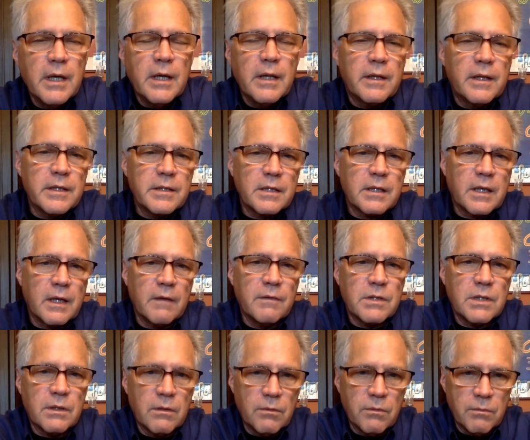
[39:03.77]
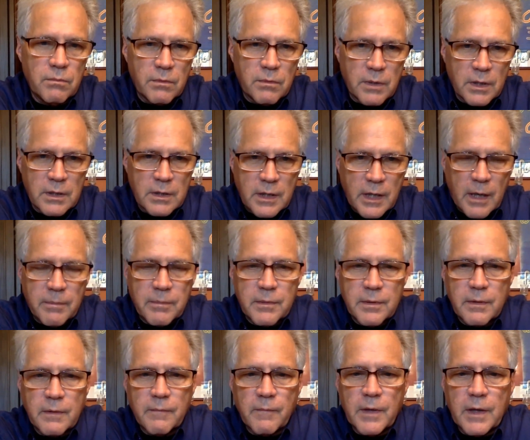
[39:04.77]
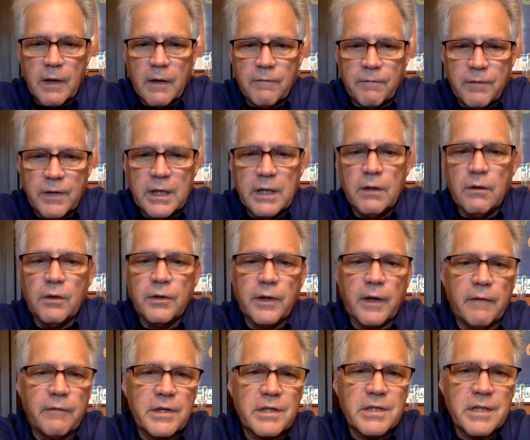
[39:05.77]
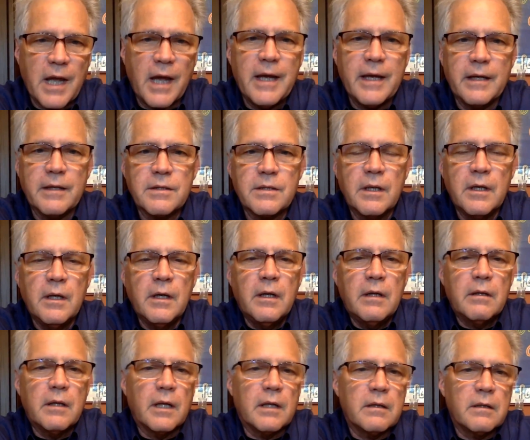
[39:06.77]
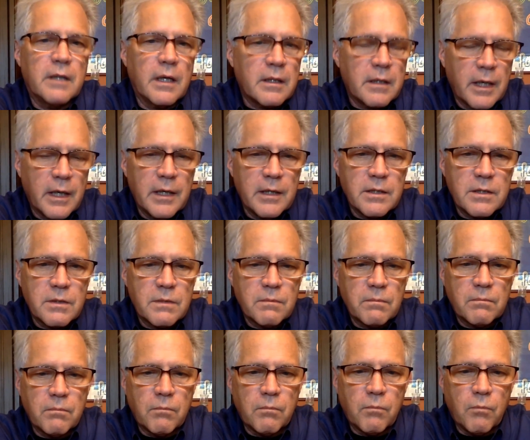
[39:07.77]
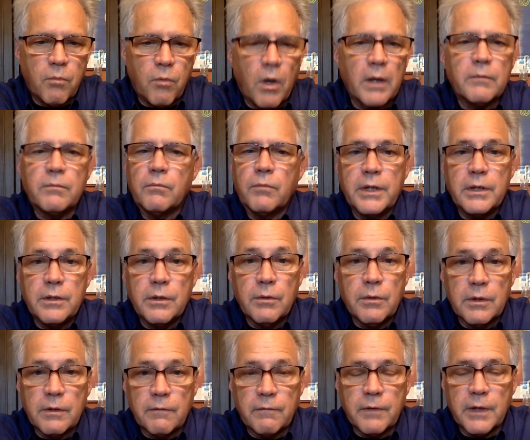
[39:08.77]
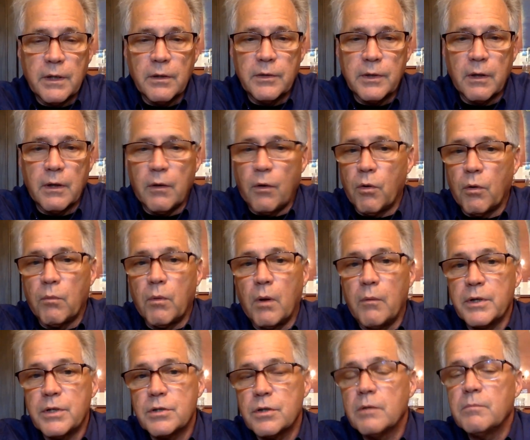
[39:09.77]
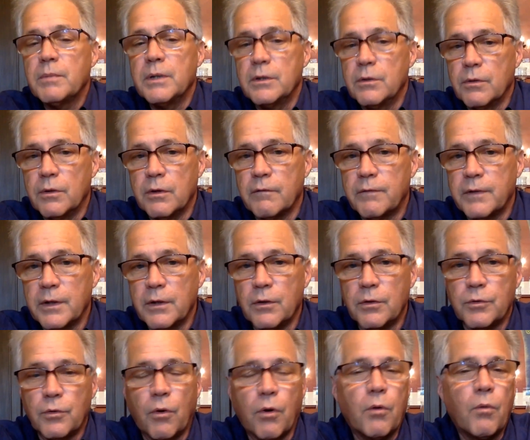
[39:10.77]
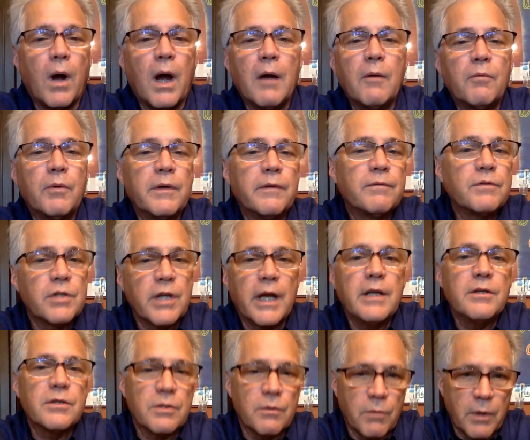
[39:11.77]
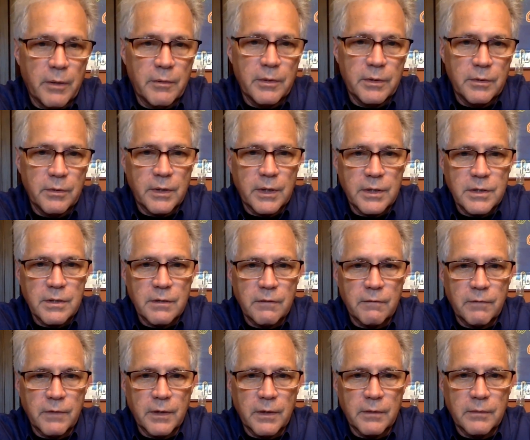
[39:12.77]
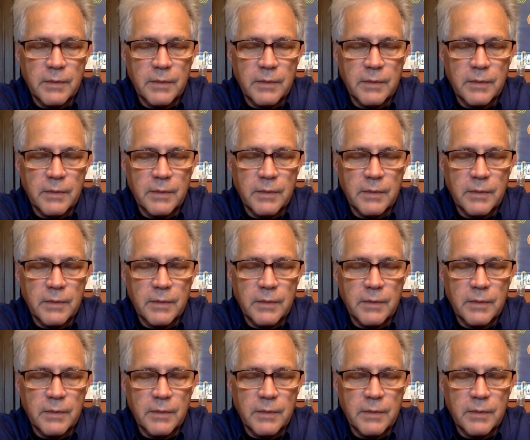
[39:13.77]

This gives you the depth of field of the science that dictates what we do in the field or what we should be doing in the field or why we've changed the way we do things in the field.